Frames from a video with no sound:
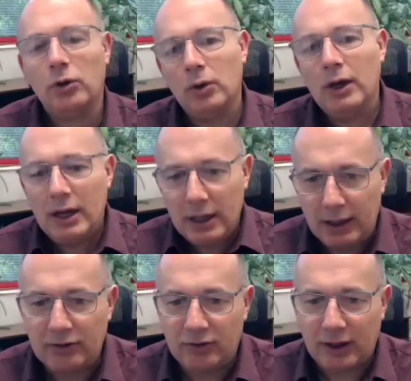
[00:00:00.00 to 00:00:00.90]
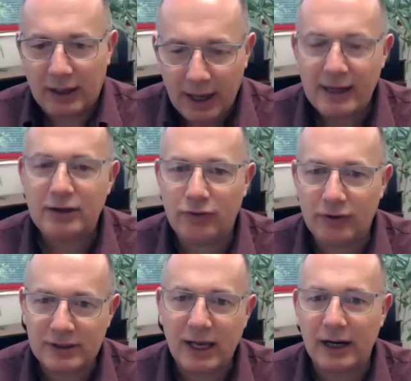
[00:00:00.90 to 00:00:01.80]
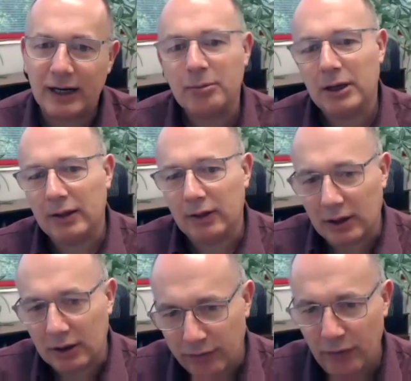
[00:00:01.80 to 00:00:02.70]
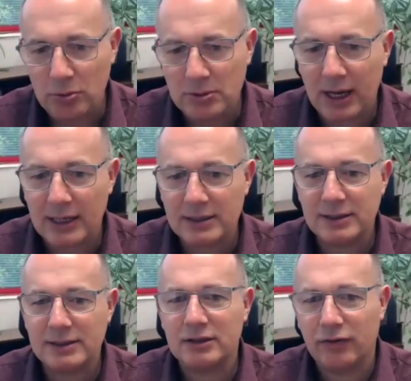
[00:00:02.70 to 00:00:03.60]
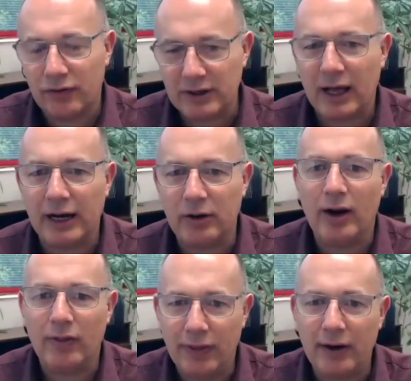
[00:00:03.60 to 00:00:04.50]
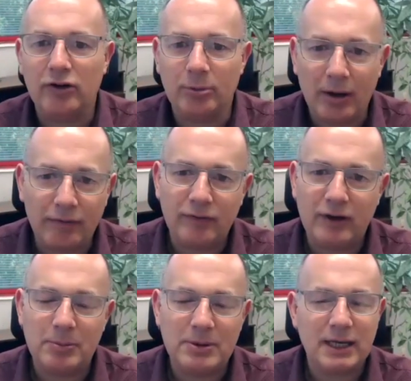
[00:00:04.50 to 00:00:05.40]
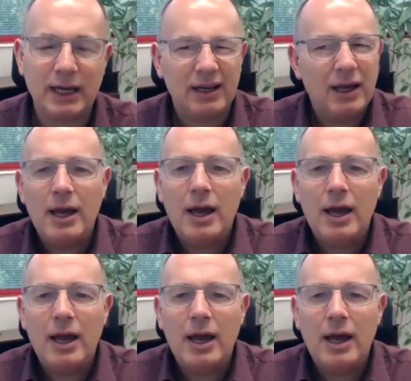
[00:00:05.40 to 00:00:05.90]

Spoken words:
So yes, the case fatality, meaning the confirmed cases, the fatality rate there is about 50%.